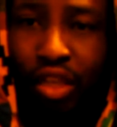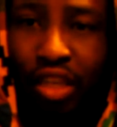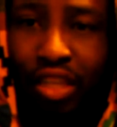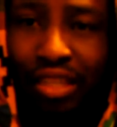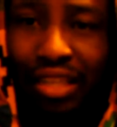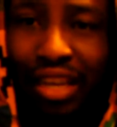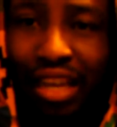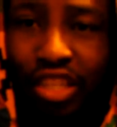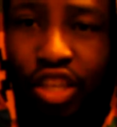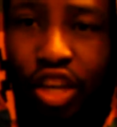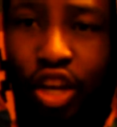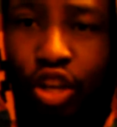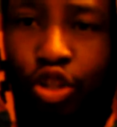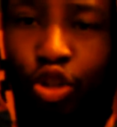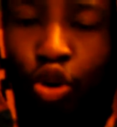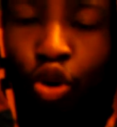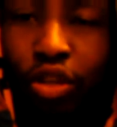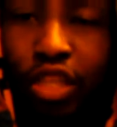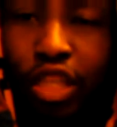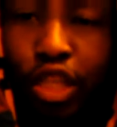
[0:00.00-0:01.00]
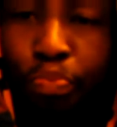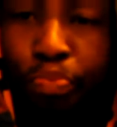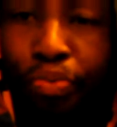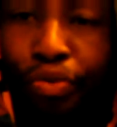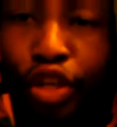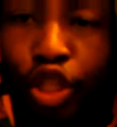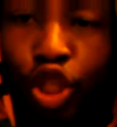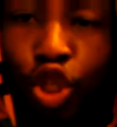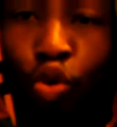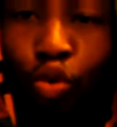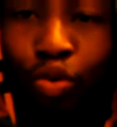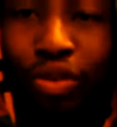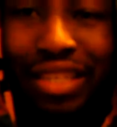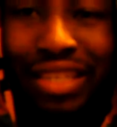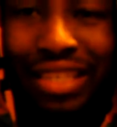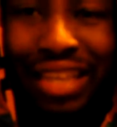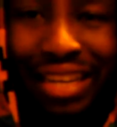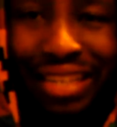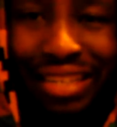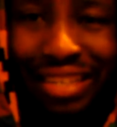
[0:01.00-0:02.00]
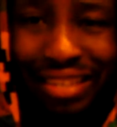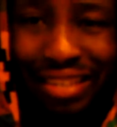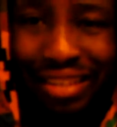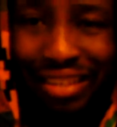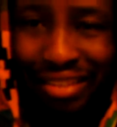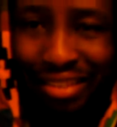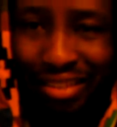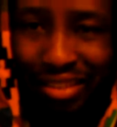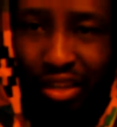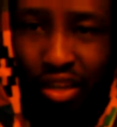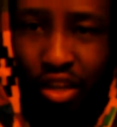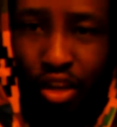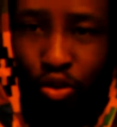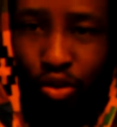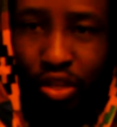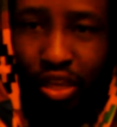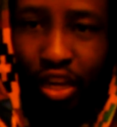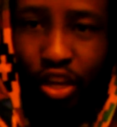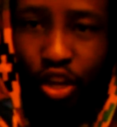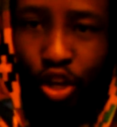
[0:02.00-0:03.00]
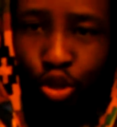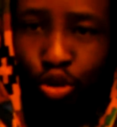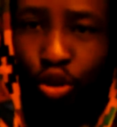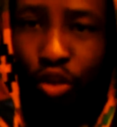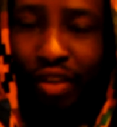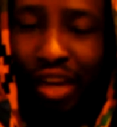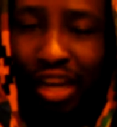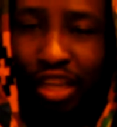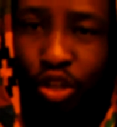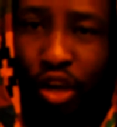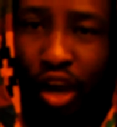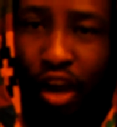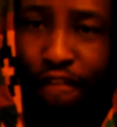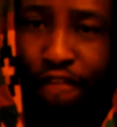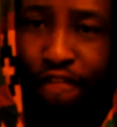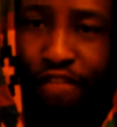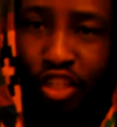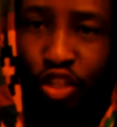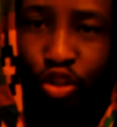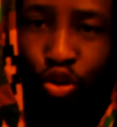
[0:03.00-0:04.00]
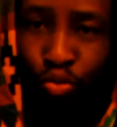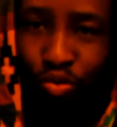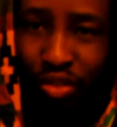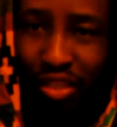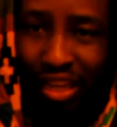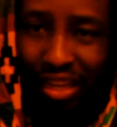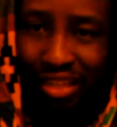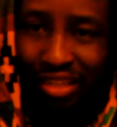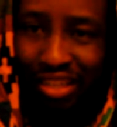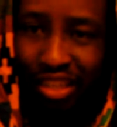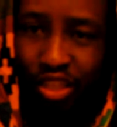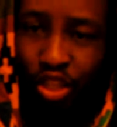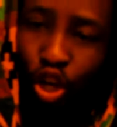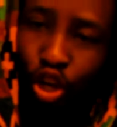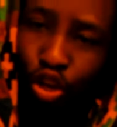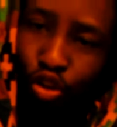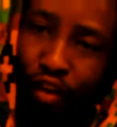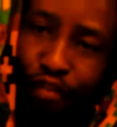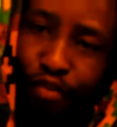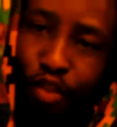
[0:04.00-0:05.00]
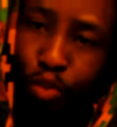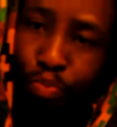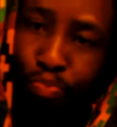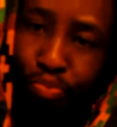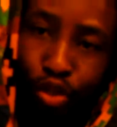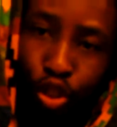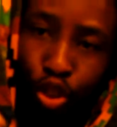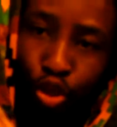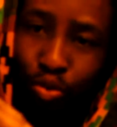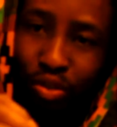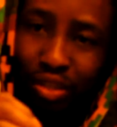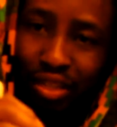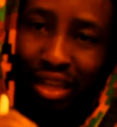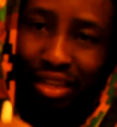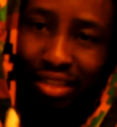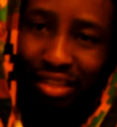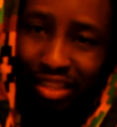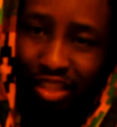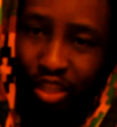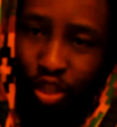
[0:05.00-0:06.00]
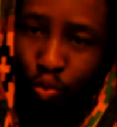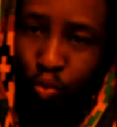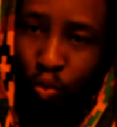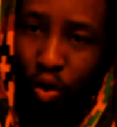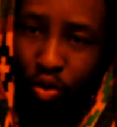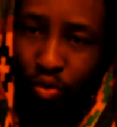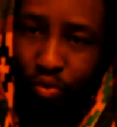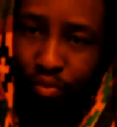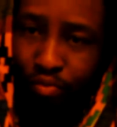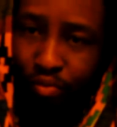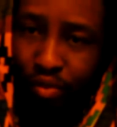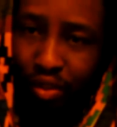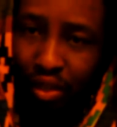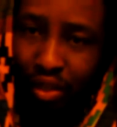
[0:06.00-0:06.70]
It says your spiritual senses. Okay, so even as you have physical senses, you have spiritual senses as well.